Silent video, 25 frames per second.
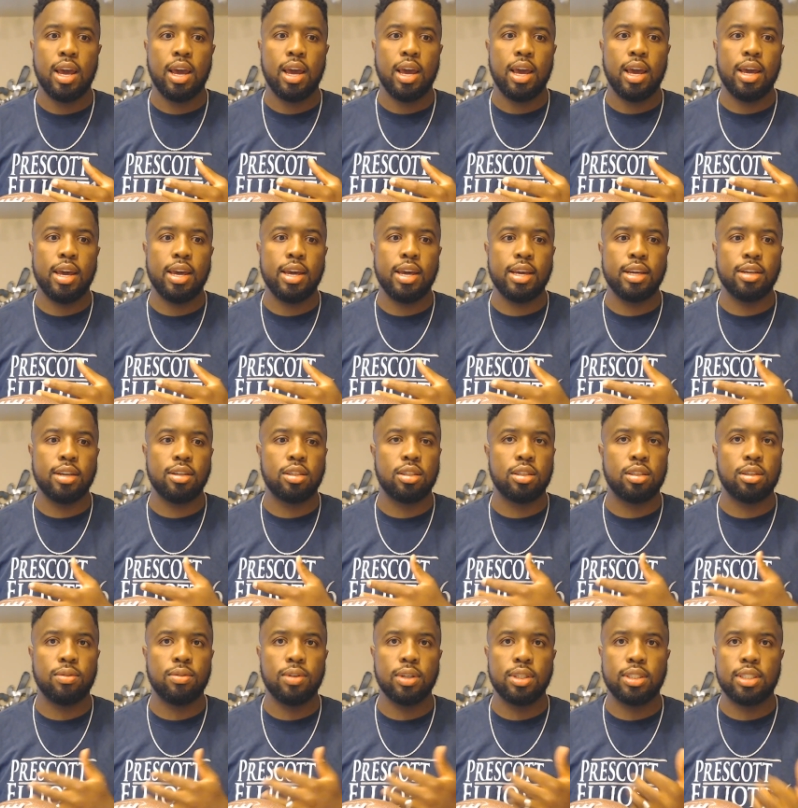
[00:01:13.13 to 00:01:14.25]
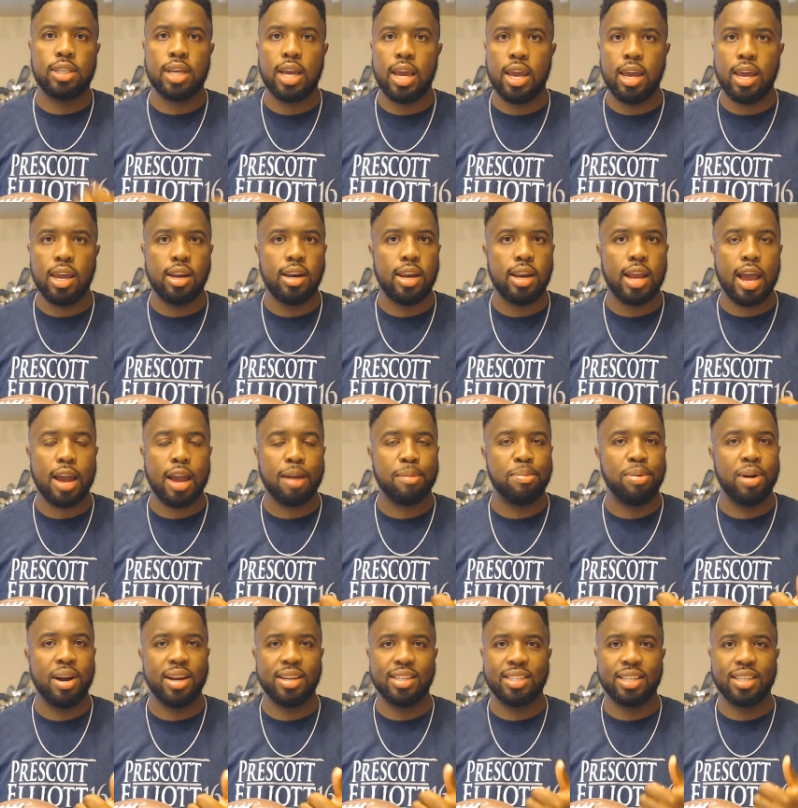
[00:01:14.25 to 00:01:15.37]
is to retain Dak
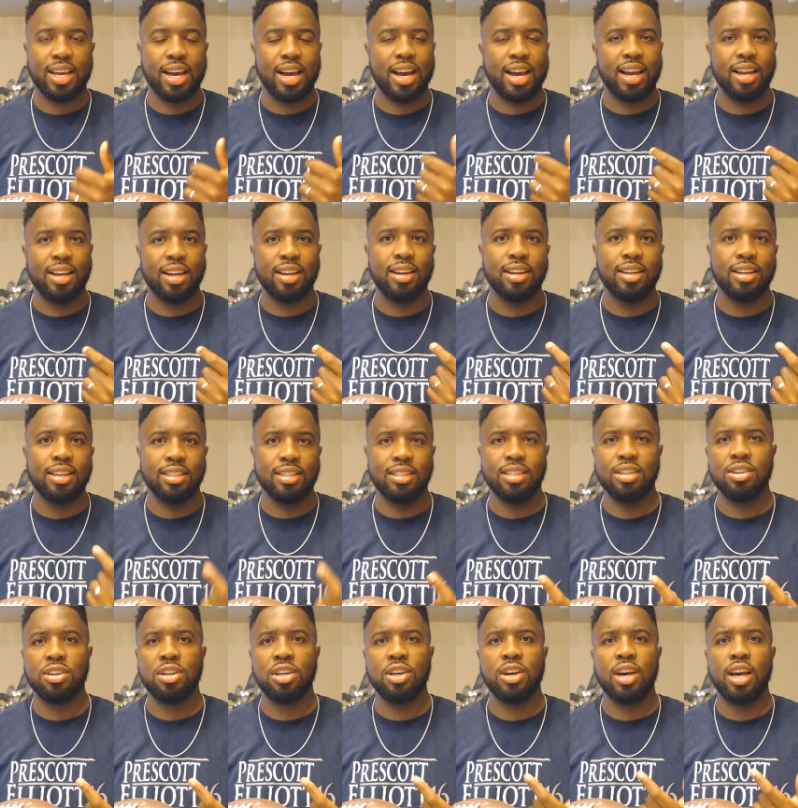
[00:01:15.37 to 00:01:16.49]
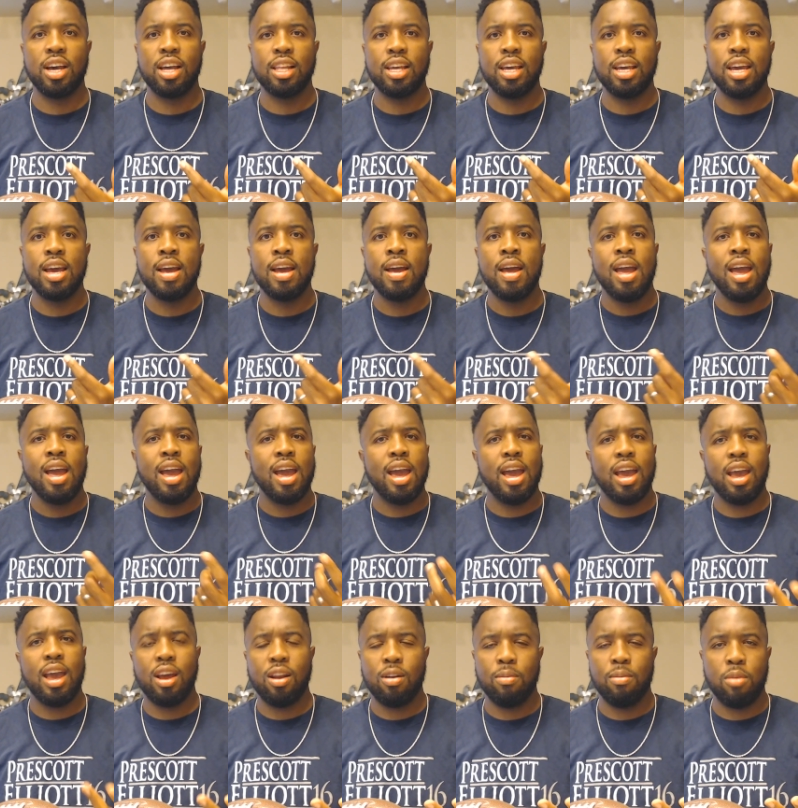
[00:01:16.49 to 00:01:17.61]
Prescott, Ezekiel Elliott,
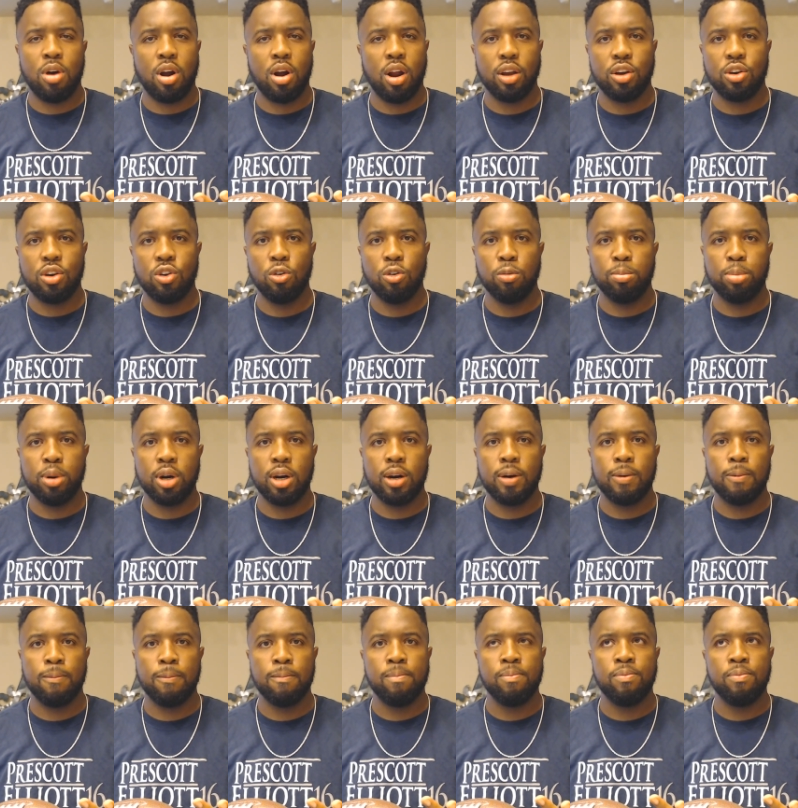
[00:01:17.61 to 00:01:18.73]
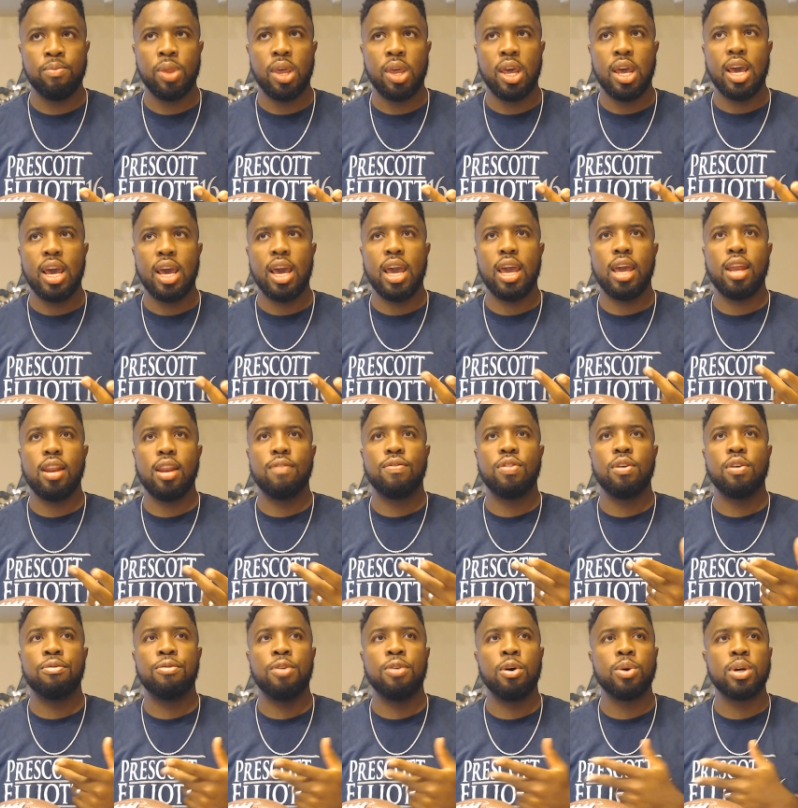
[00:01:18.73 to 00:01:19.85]
and Amari Cooper. And if the
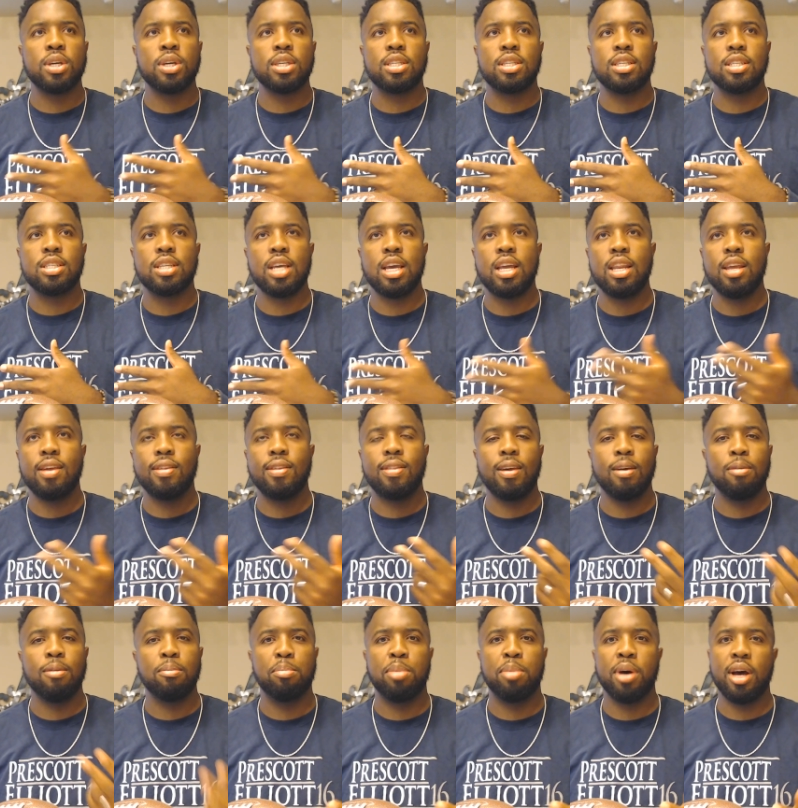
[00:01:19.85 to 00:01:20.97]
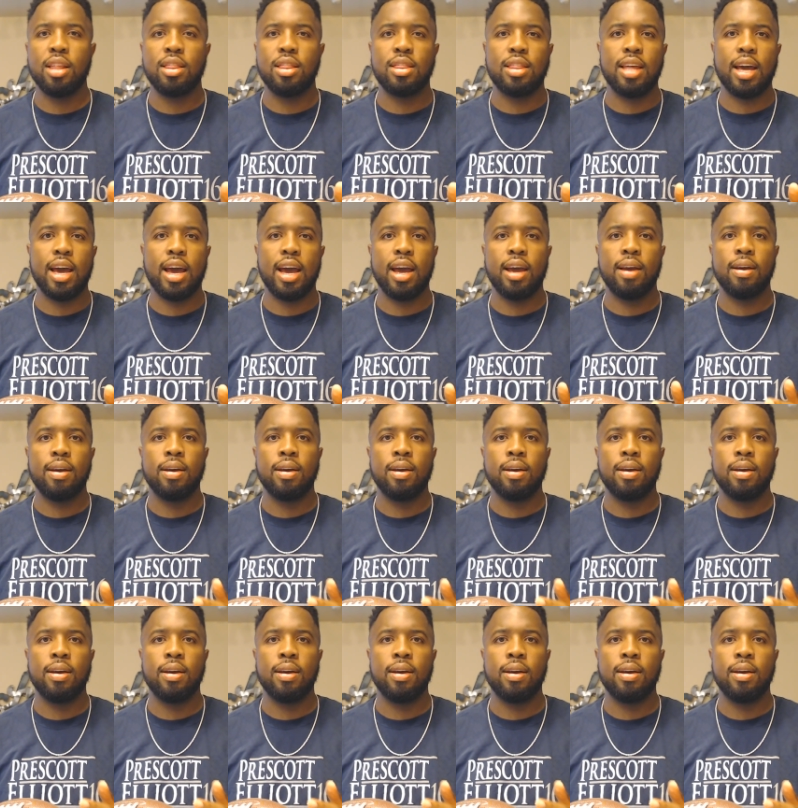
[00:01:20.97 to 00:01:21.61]
focus is anything but that,